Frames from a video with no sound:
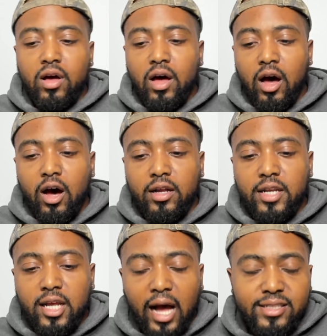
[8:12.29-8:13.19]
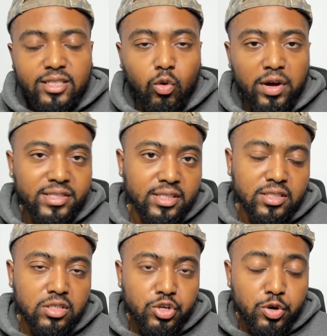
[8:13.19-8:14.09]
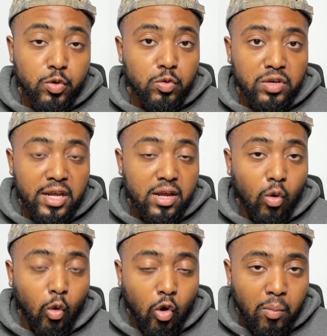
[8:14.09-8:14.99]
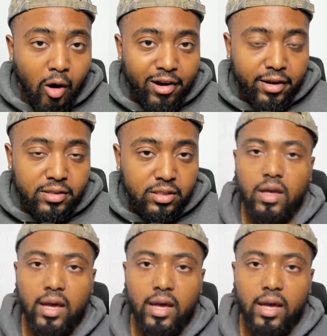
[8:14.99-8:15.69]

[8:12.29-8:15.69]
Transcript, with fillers: the consequences to the oil markets